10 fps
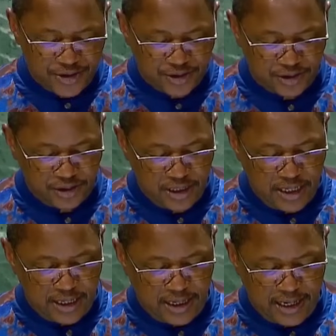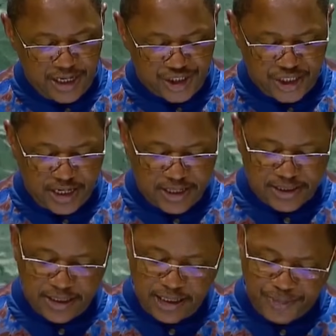minister made it clear that those
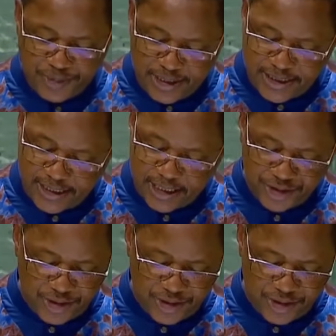days are over.